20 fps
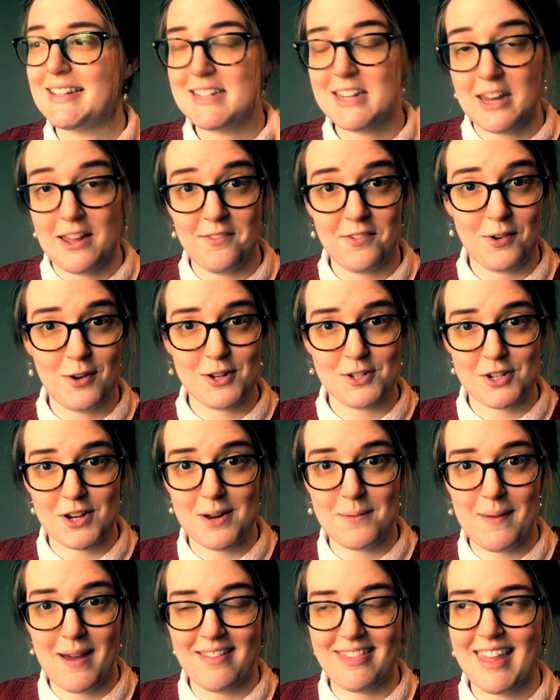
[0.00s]
did have a question
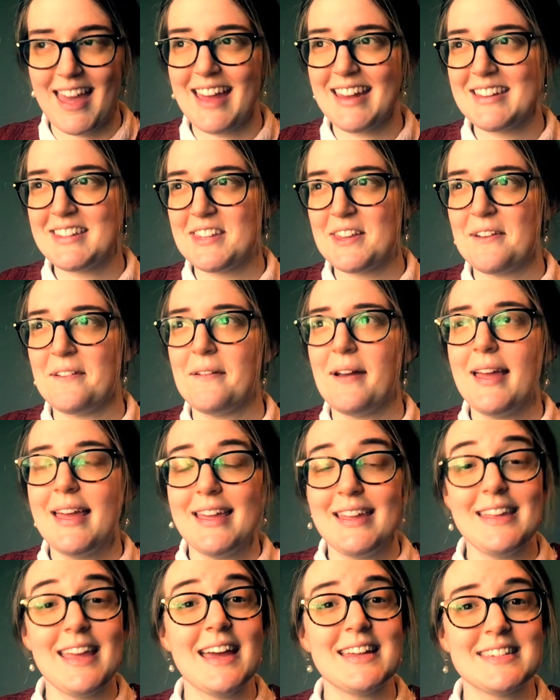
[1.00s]
about that, so
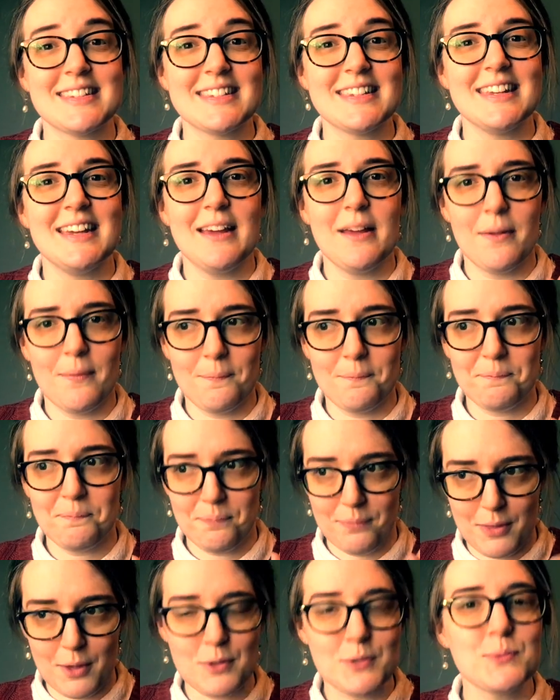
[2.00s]
yes,
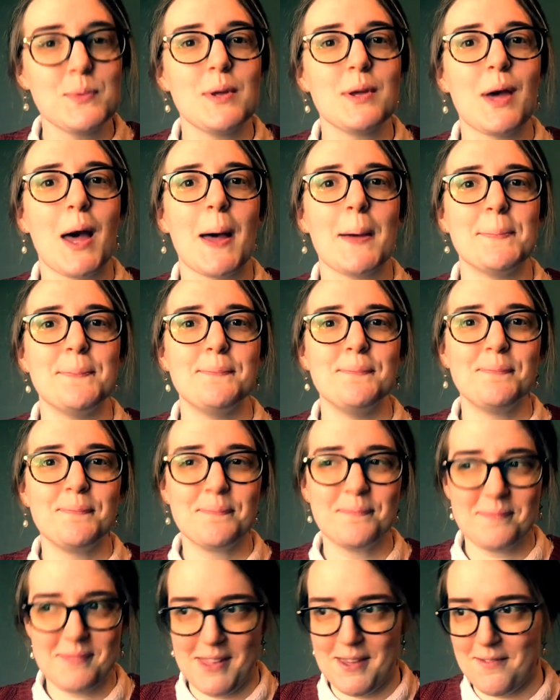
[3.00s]
those will come
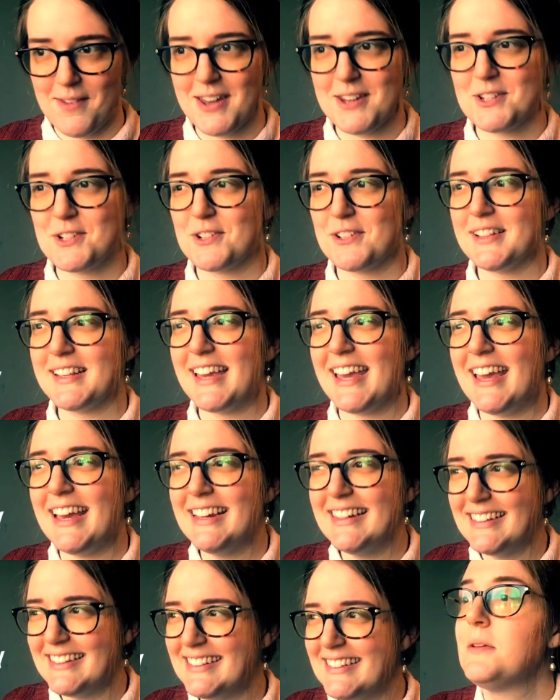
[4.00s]
eventually.
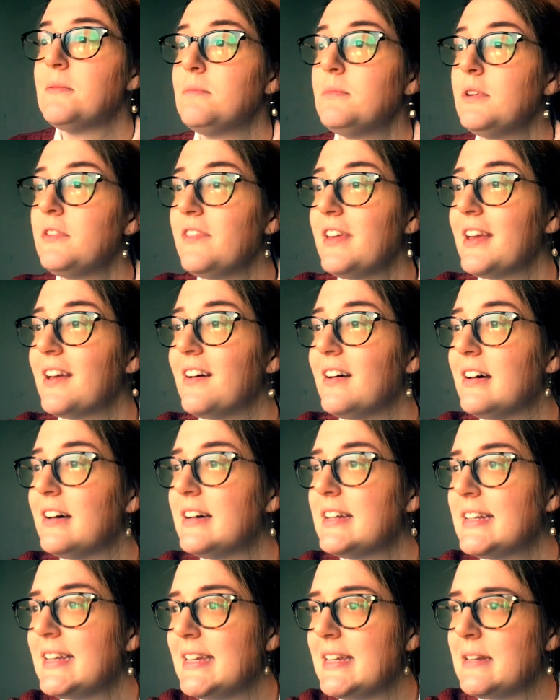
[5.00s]
Moving
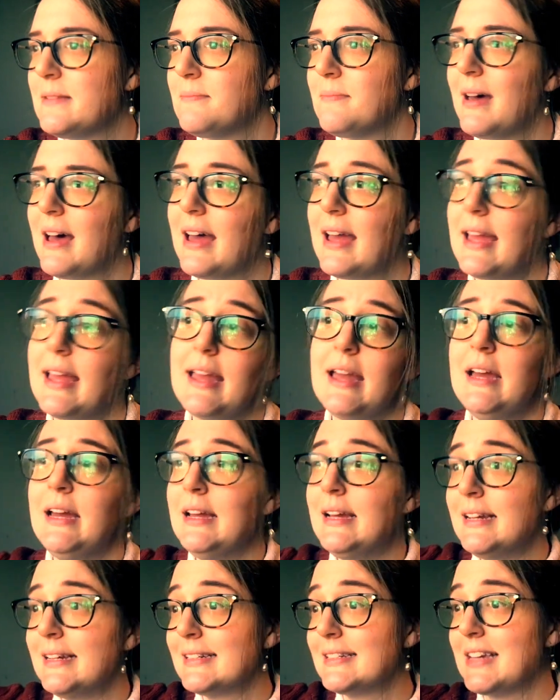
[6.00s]
on in my
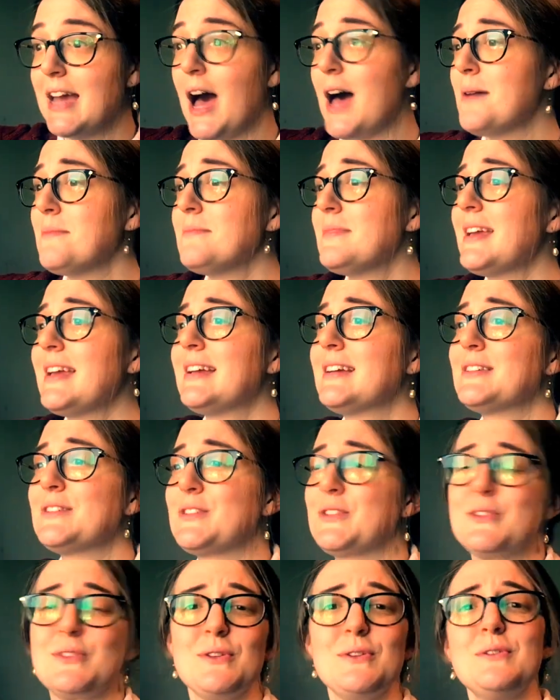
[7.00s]
coming
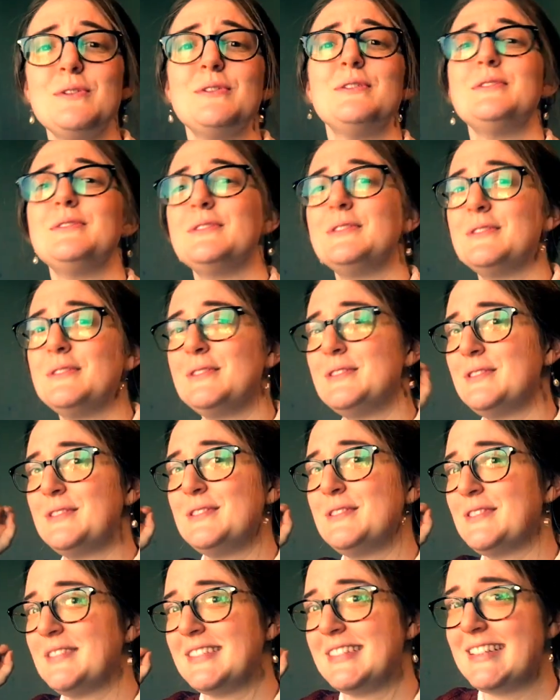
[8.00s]

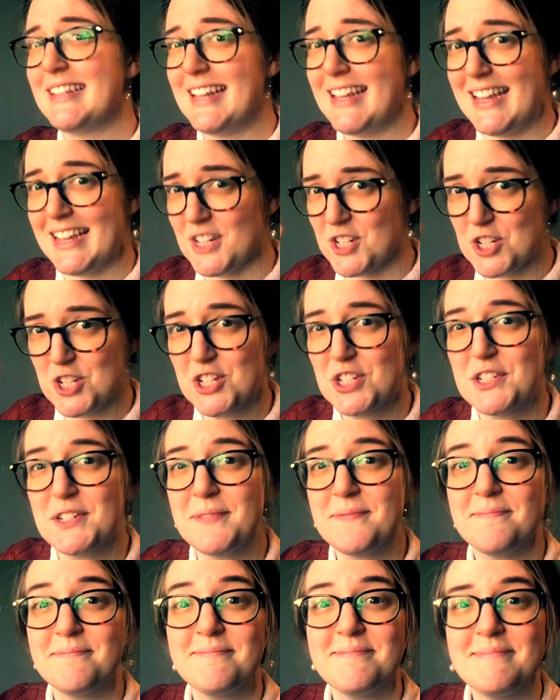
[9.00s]
soon-ish
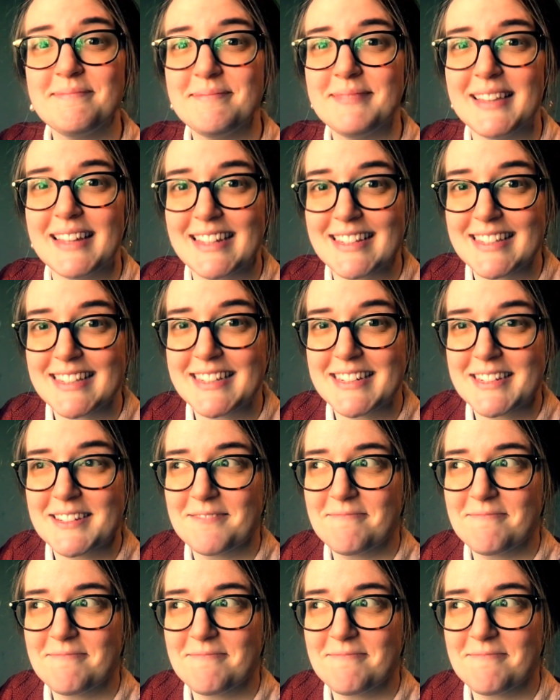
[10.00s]
list.